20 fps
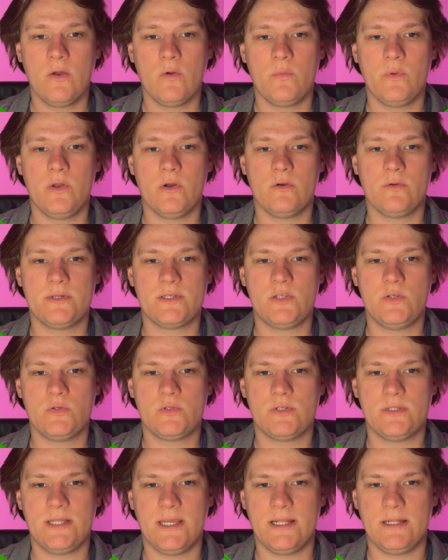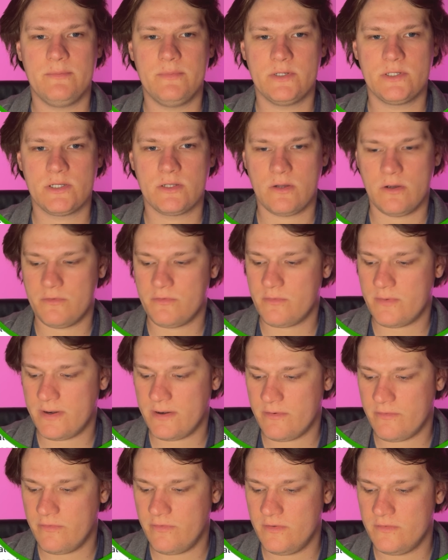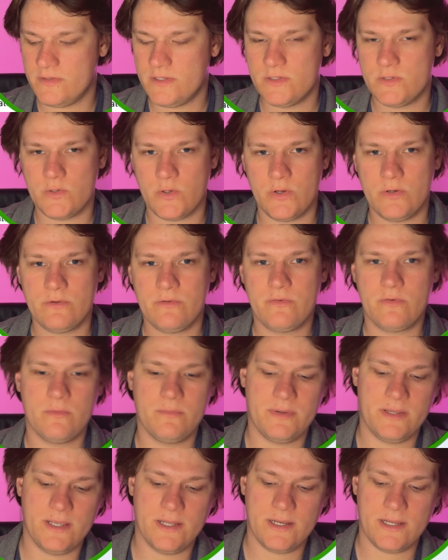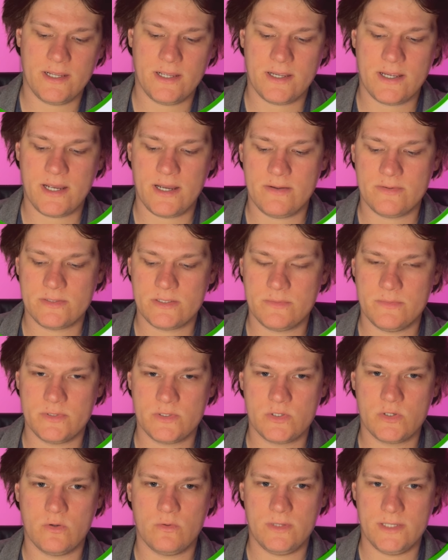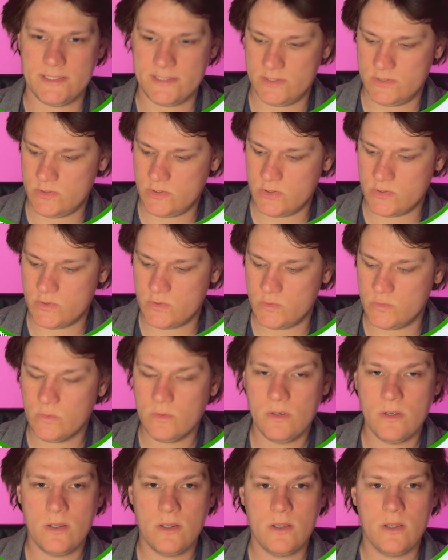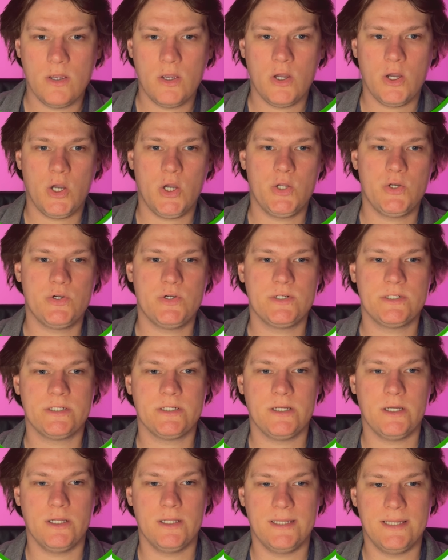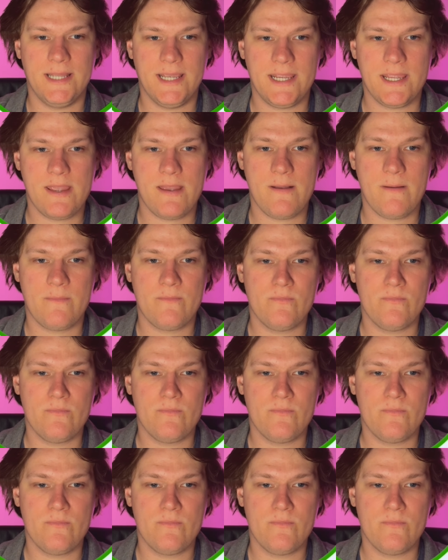We always use a daily budget of around 50 to 100 for beginning accounts, but so let's just do 100 a day.